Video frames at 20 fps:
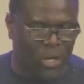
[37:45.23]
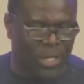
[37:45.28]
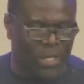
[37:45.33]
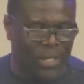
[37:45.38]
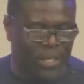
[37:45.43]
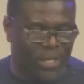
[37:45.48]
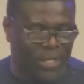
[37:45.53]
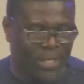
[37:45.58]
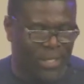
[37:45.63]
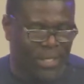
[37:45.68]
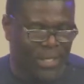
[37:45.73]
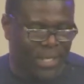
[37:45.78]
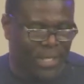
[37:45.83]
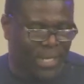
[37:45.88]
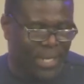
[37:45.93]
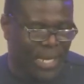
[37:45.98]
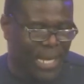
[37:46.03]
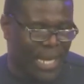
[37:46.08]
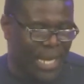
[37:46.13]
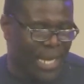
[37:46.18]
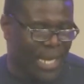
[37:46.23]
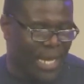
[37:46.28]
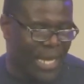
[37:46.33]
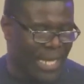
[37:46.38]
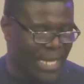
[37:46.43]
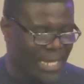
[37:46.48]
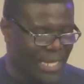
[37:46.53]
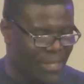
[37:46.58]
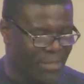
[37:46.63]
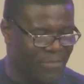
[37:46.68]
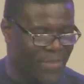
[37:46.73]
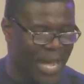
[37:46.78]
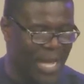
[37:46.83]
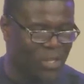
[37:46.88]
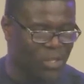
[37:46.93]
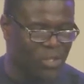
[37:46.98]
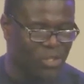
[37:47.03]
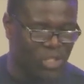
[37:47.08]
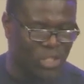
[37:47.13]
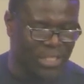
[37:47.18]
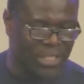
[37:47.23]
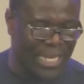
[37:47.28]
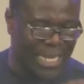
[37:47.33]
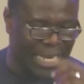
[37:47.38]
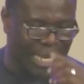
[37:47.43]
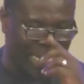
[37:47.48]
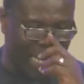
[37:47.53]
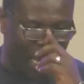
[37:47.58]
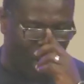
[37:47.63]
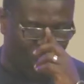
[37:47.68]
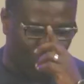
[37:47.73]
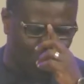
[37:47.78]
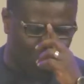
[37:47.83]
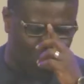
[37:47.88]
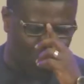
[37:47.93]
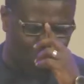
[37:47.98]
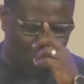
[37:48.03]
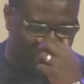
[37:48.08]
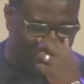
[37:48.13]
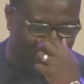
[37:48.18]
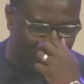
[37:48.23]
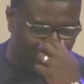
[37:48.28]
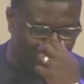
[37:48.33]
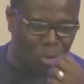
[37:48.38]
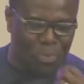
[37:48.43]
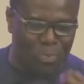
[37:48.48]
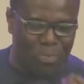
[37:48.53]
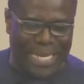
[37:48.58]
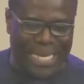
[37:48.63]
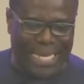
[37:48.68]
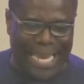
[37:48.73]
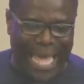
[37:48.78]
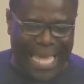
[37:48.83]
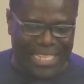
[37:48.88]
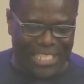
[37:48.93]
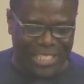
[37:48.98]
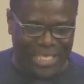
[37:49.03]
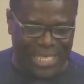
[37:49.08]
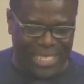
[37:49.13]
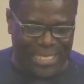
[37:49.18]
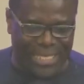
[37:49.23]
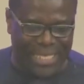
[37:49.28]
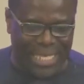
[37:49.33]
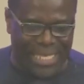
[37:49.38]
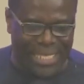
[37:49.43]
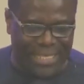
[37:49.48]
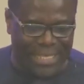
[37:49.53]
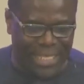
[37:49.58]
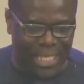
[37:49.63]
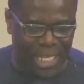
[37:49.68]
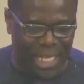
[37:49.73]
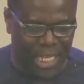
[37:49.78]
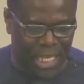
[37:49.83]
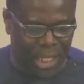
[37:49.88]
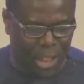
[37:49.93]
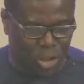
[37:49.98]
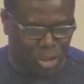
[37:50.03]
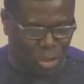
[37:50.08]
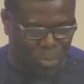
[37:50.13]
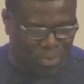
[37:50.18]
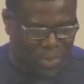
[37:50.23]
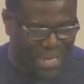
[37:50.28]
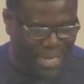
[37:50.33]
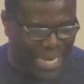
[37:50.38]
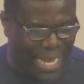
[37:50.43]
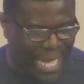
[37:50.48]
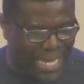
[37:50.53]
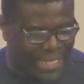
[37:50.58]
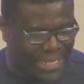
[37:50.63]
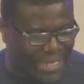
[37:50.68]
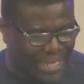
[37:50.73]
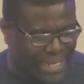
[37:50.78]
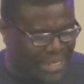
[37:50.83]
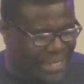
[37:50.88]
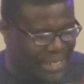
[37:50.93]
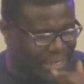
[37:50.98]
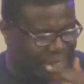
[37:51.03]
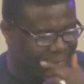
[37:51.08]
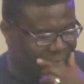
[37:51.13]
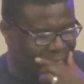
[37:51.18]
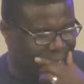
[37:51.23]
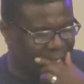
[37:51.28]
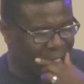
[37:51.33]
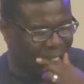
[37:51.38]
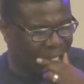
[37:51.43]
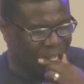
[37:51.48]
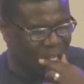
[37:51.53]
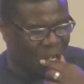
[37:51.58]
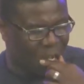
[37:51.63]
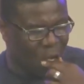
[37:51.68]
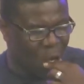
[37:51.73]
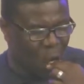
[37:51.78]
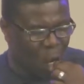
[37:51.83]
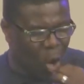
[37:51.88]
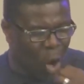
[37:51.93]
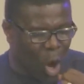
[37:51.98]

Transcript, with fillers: song, I invite you to sing it along with me. To be like Jesus, to be like Jesus.